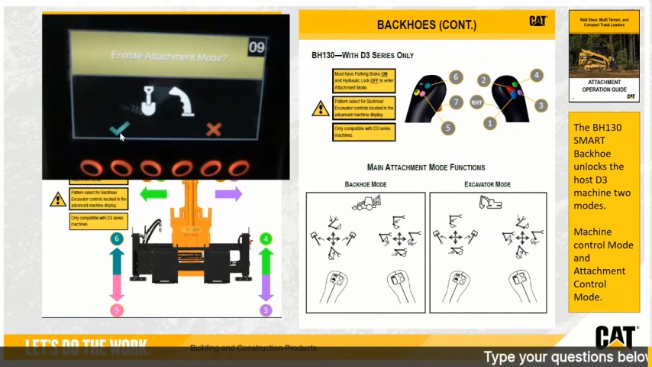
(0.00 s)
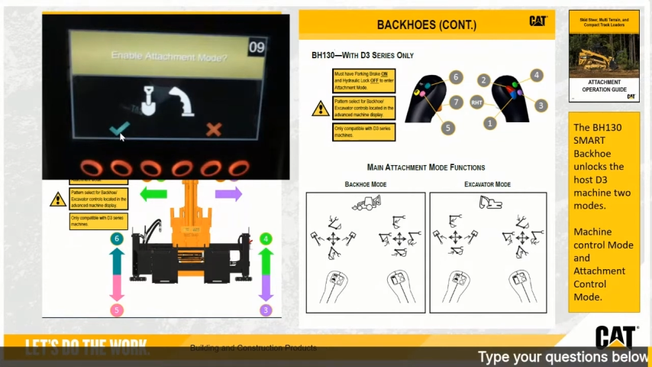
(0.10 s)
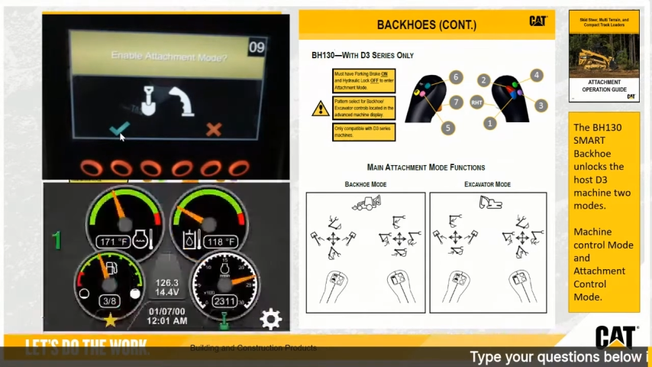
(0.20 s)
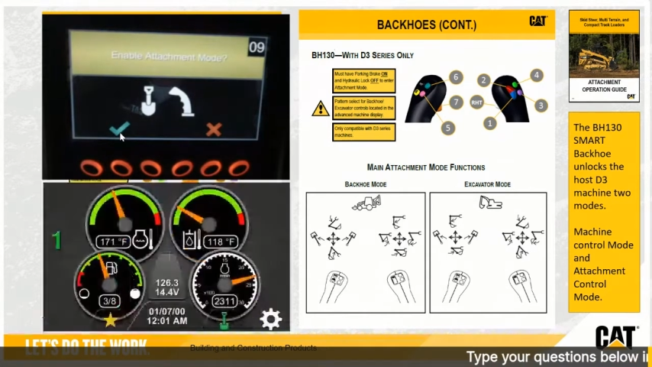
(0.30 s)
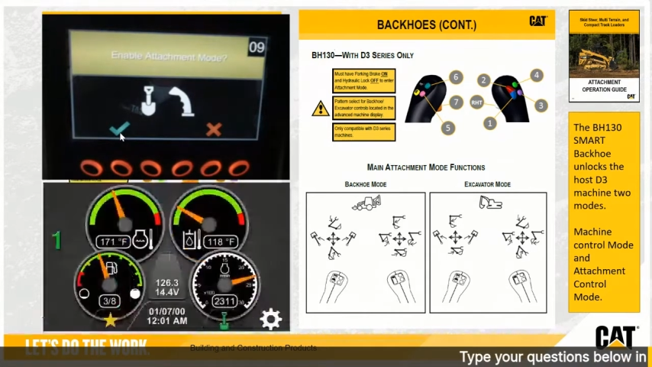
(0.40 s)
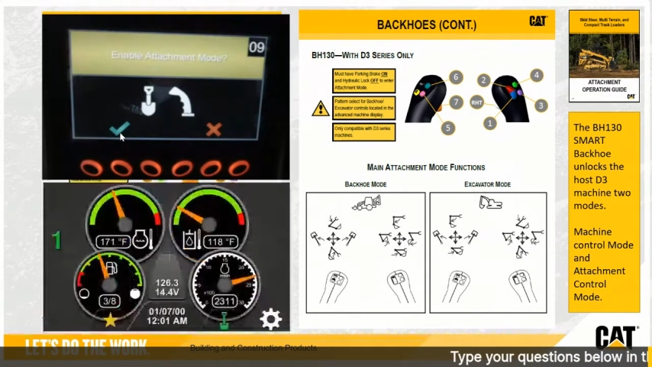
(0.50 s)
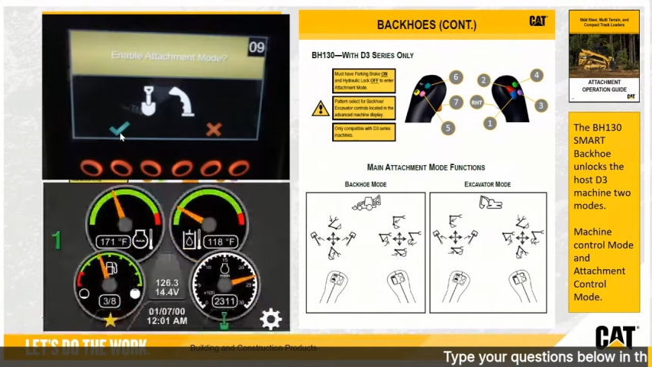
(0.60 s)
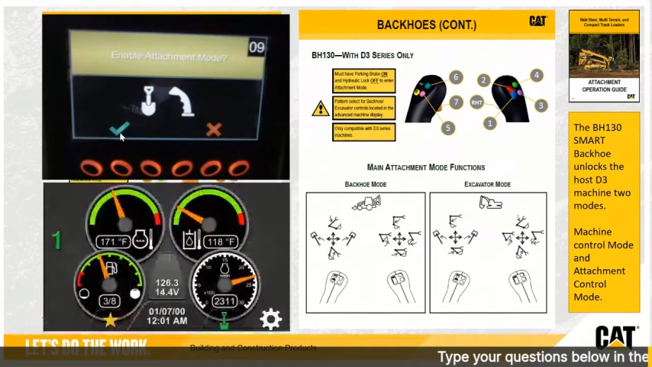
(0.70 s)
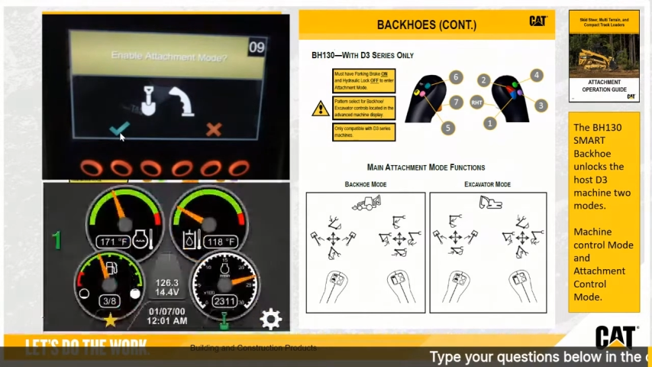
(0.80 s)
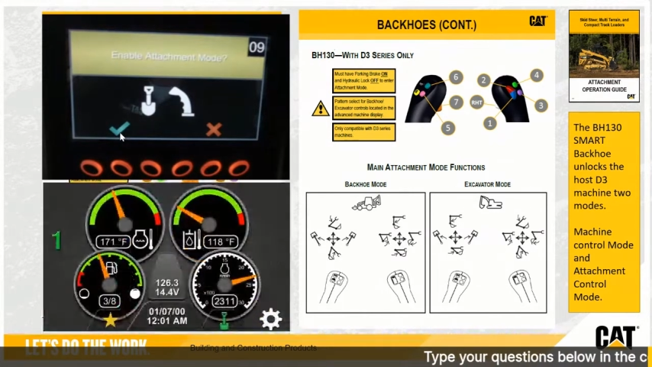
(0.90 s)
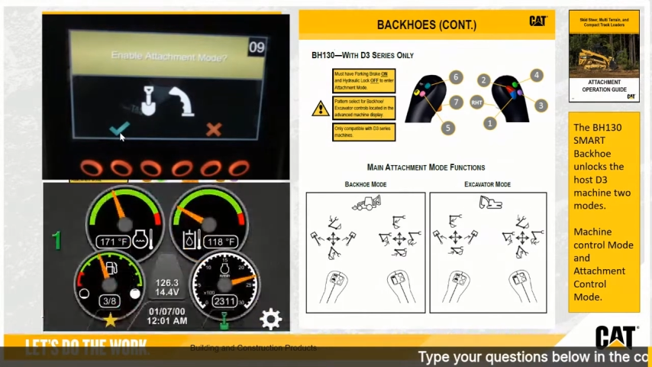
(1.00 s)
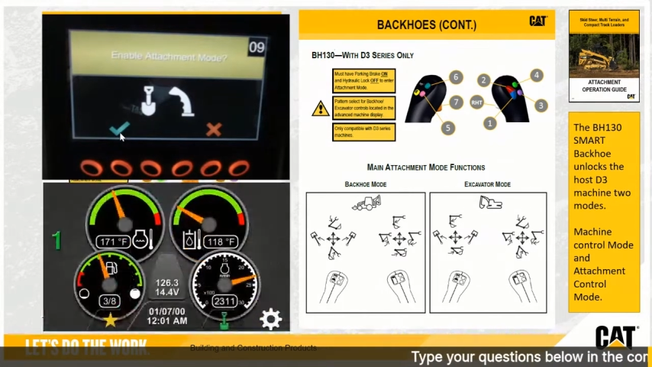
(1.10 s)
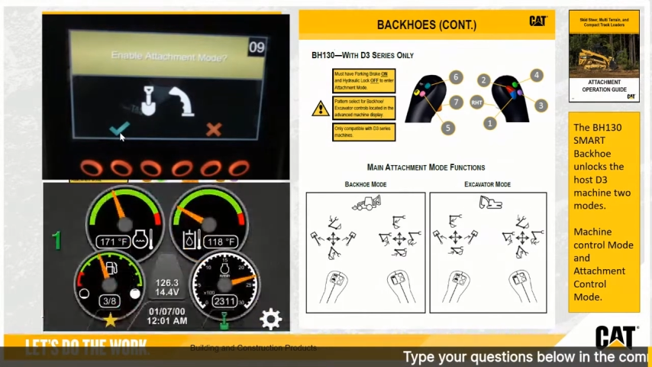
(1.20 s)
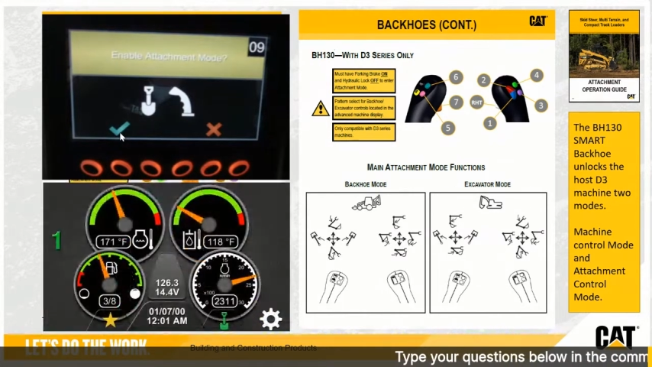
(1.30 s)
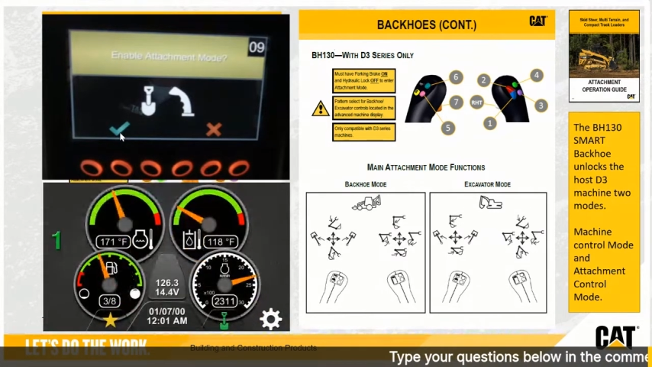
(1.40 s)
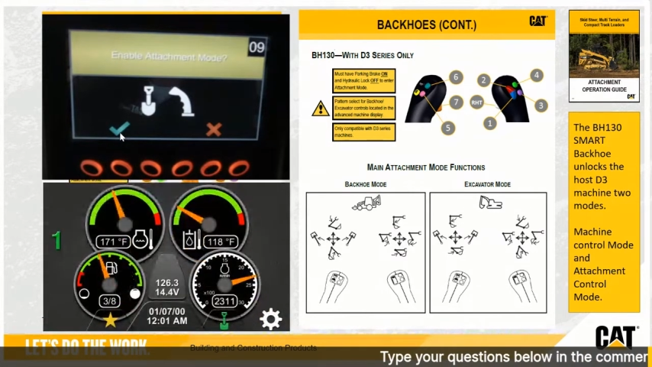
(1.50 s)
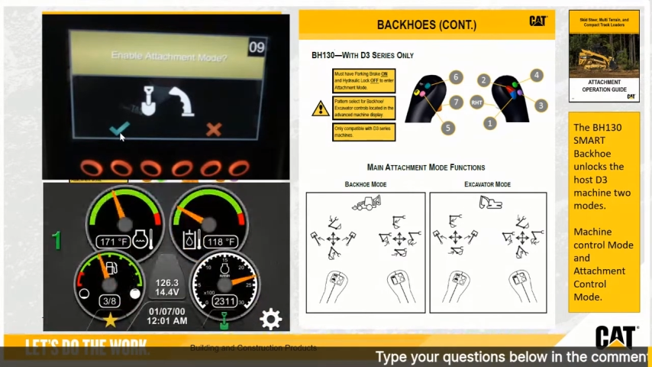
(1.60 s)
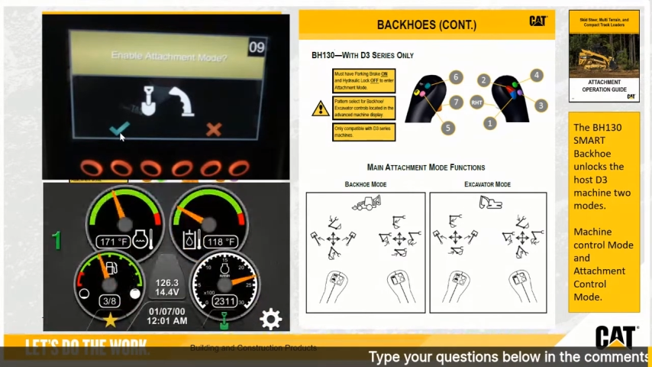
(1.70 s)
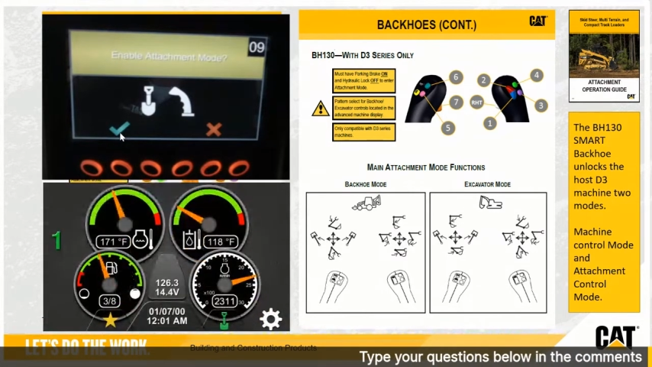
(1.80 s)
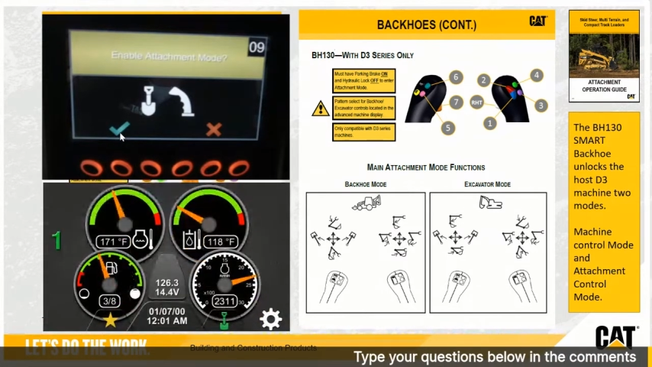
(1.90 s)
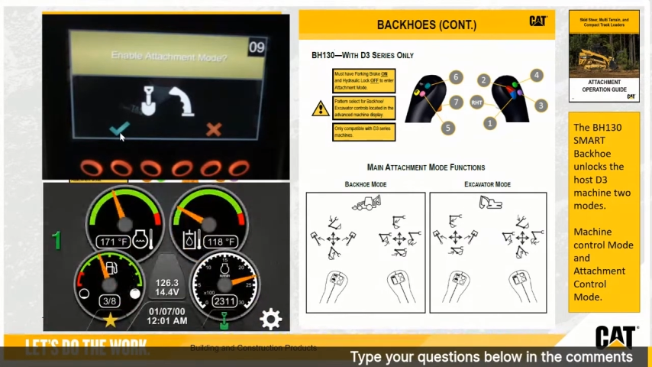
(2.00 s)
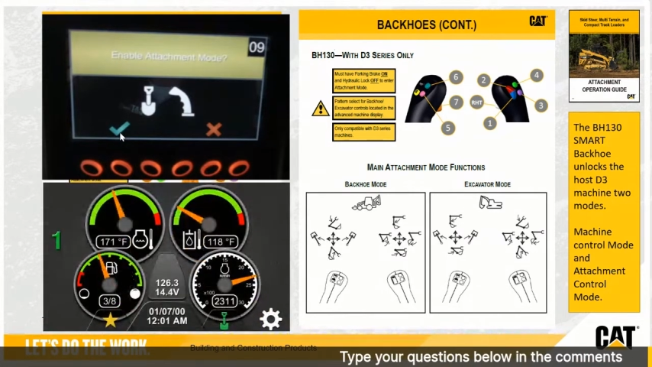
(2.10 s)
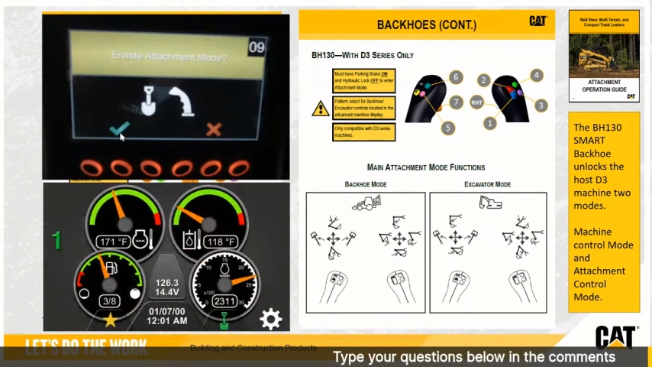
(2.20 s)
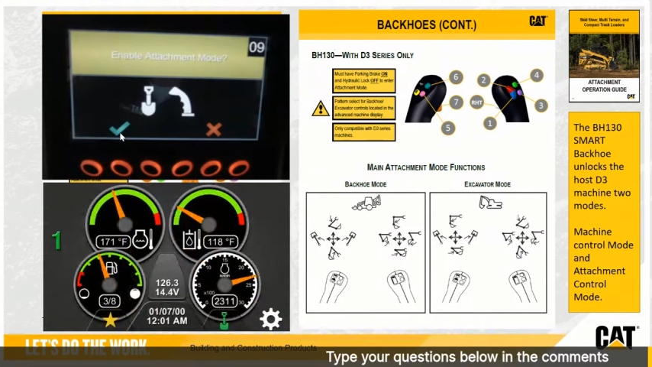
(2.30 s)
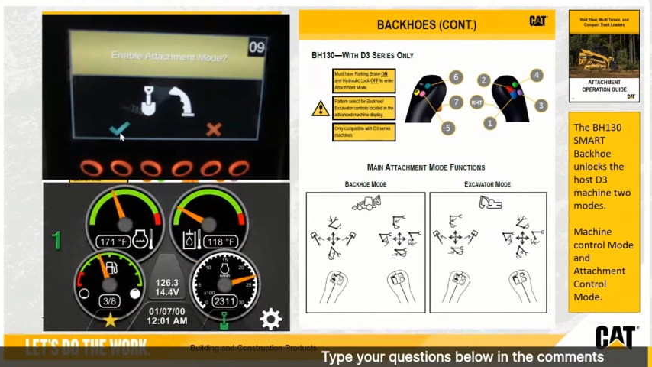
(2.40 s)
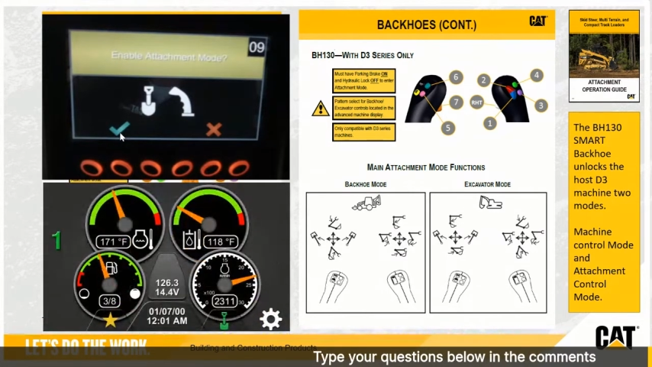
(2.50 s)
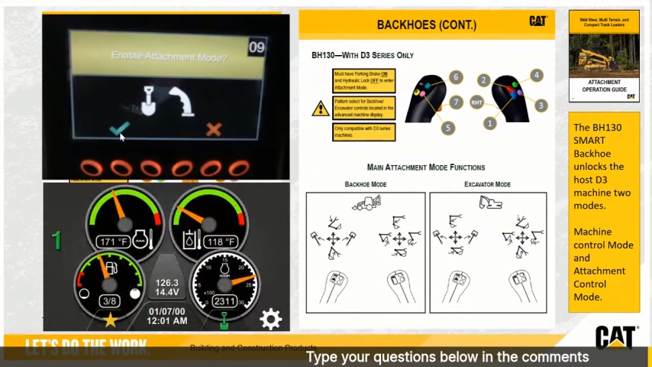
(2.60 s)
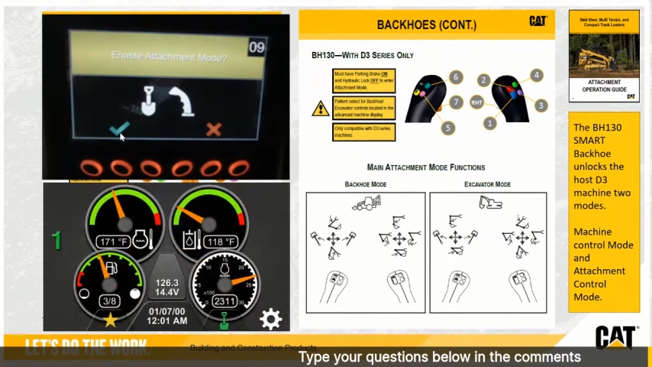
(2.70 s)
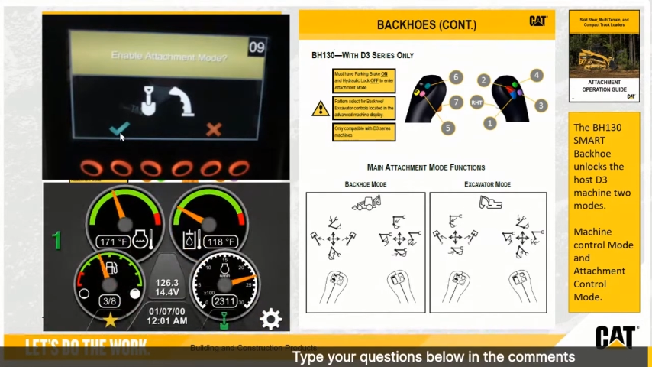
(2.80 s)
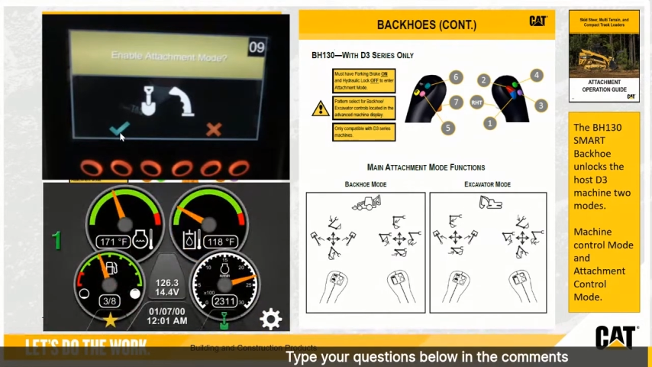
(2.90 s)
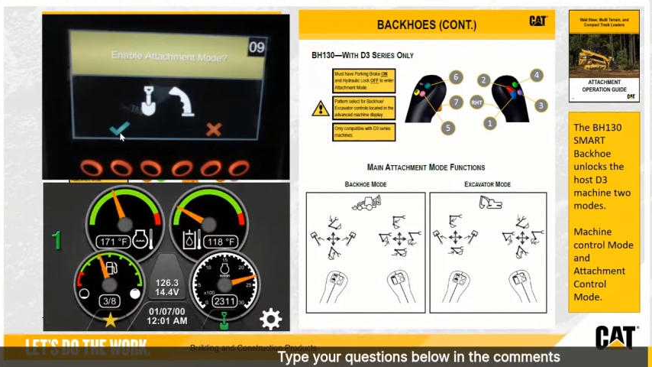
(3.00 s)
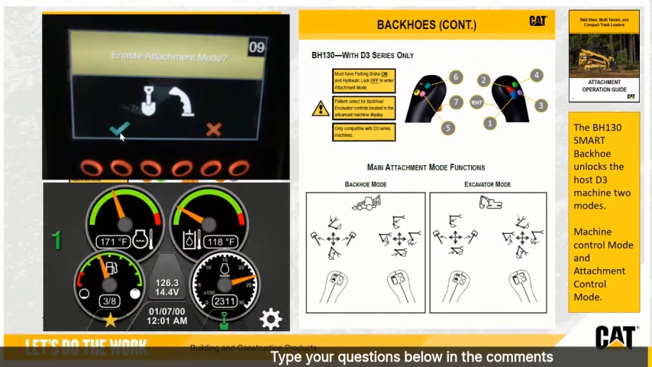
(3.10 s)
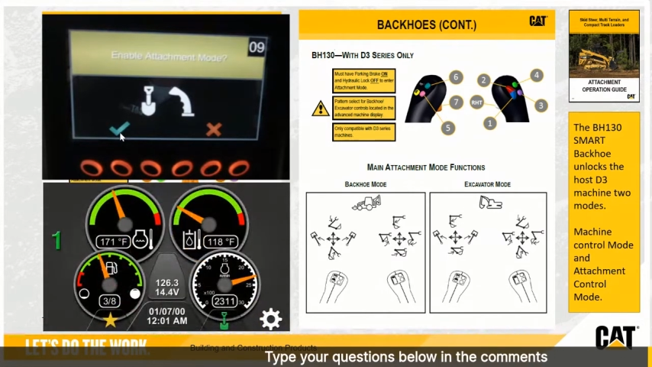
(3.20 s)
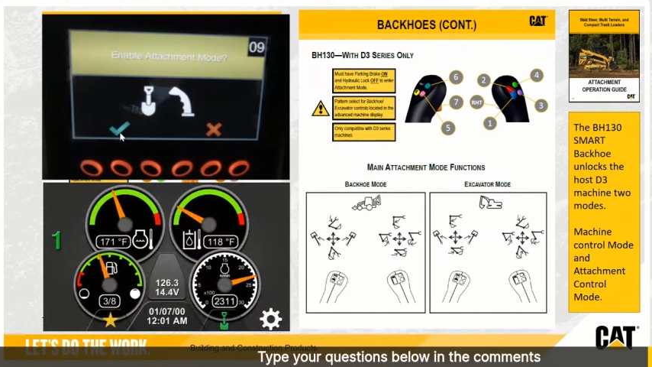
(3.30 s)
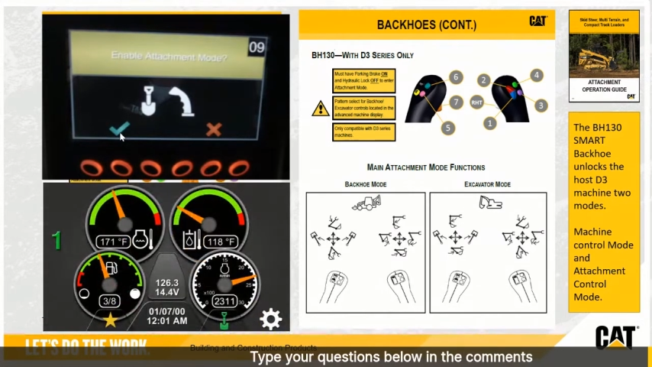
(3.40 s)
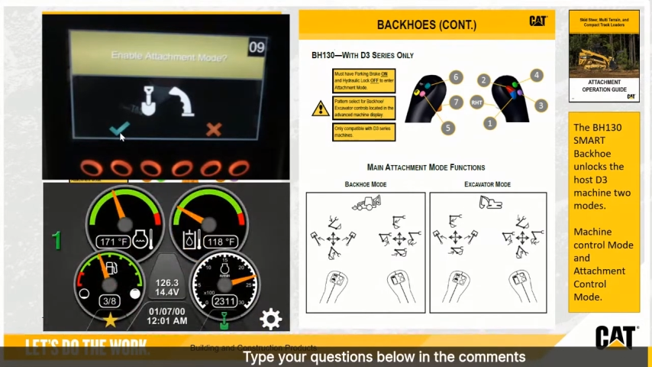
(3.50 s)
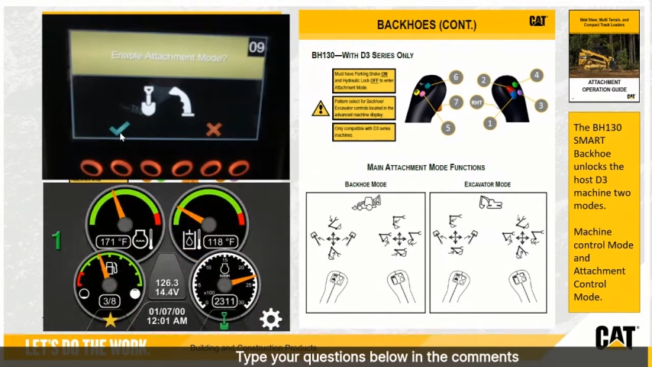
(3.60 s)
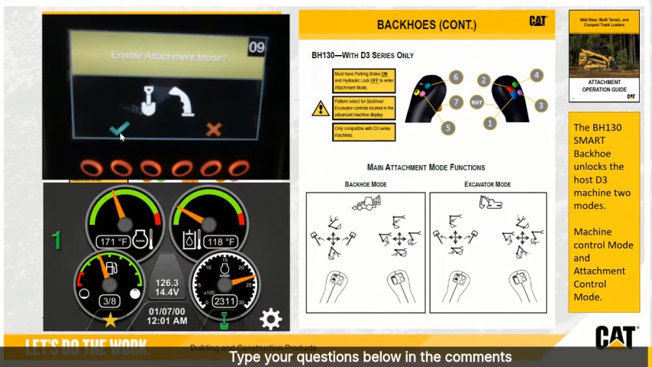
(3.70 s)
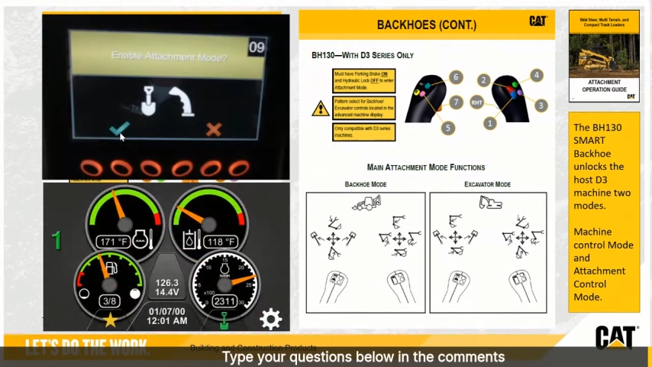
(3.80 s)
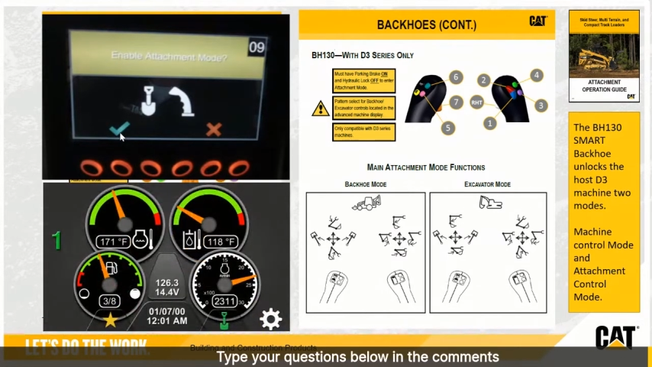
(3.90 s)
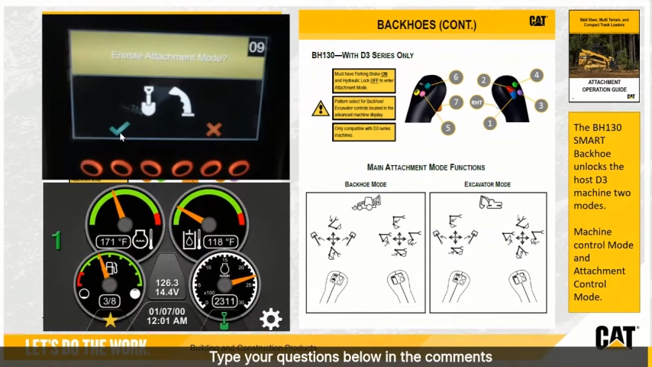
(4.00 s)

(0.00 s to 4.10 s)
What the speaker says: Nobody's mouth can be seen.